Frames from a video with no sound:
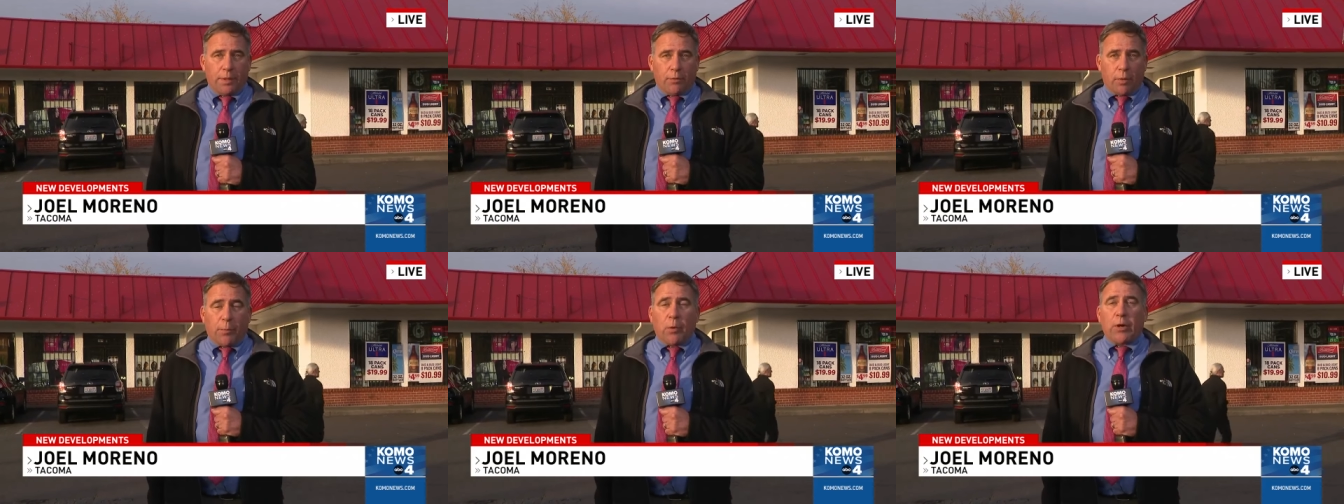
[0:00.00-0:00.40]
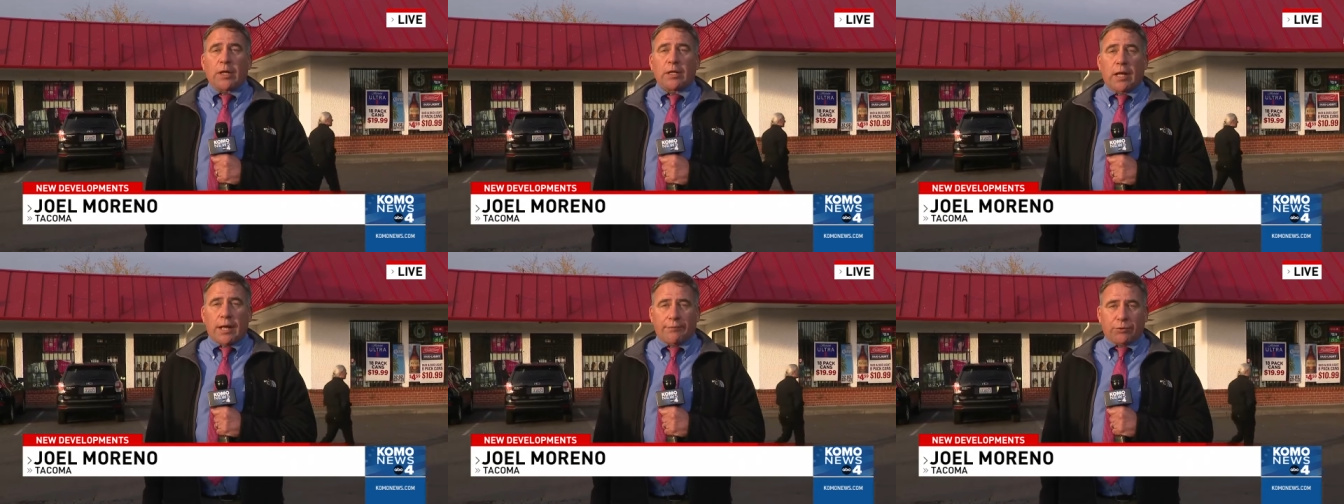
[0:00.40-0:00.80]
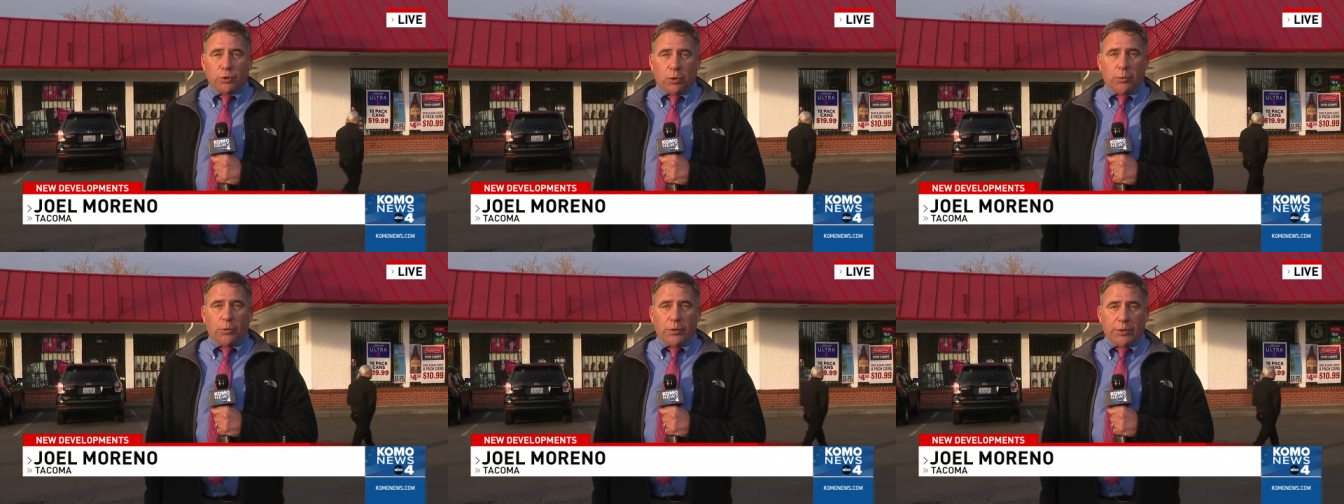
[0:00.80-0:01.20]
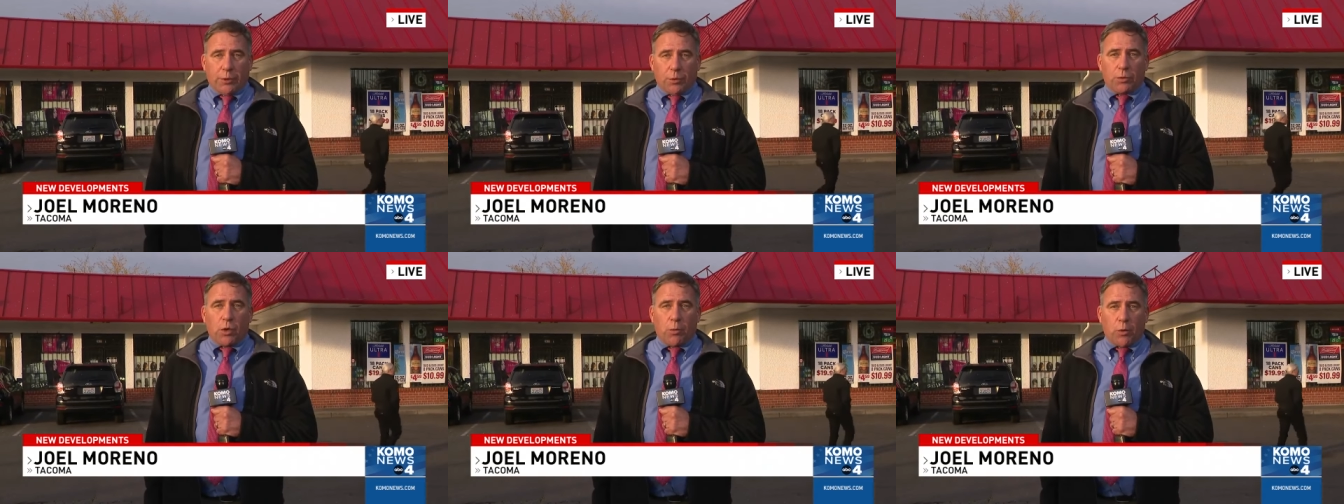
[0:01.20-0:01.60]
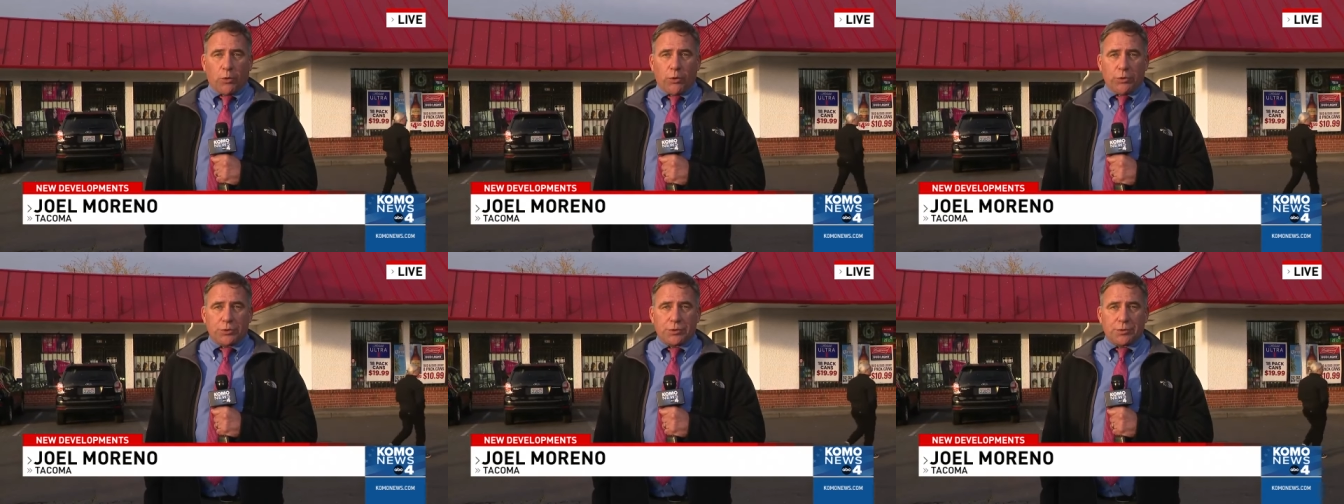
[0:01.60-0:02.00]
Reporting live, Joel Marino, KOMO
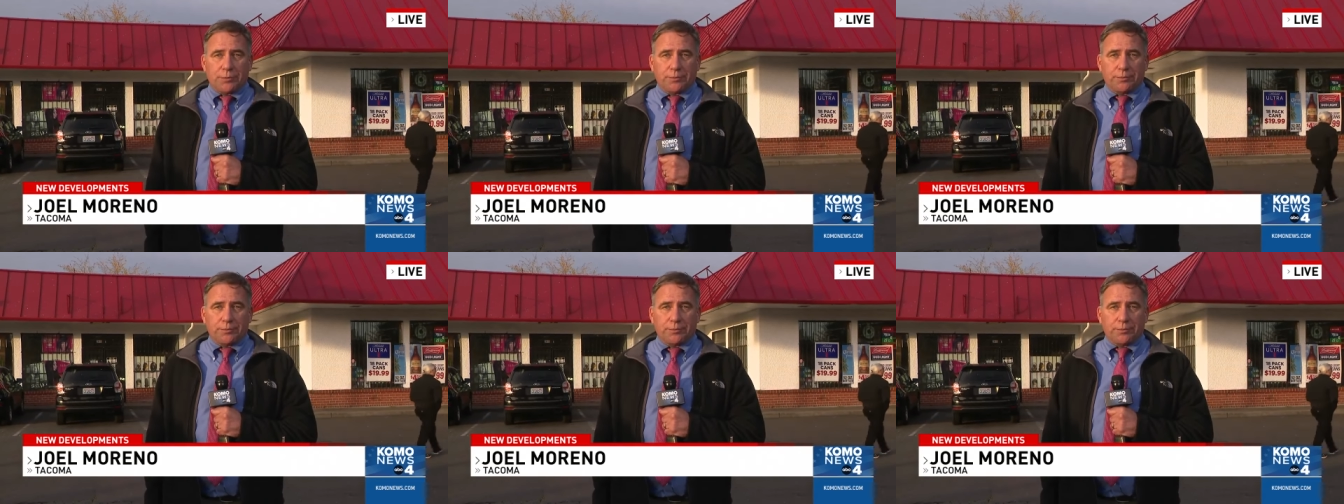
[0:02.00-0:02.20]
News.